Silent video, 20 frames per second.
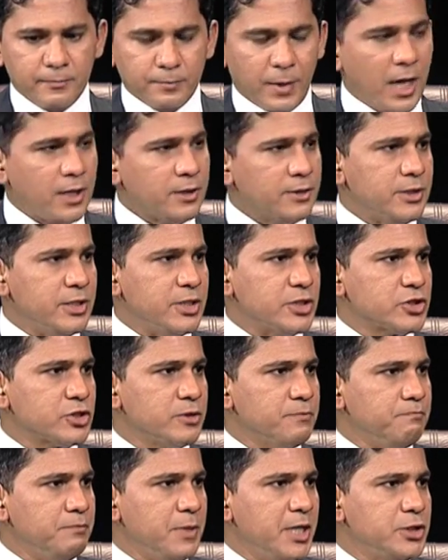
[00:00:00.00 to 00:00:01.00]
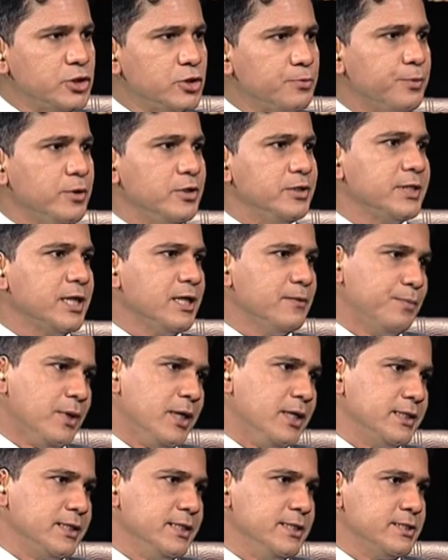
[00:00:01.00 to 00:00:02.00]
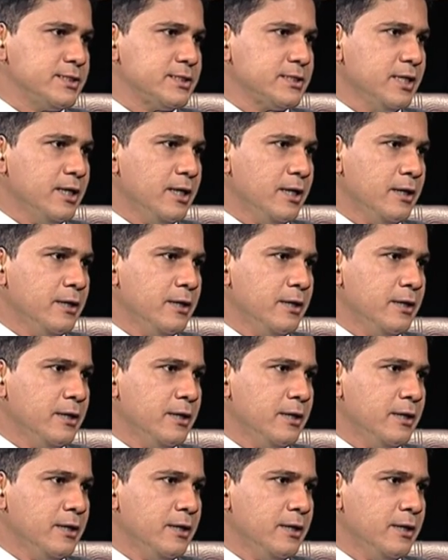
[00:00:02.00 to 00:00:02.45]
Bangladesh, major political parties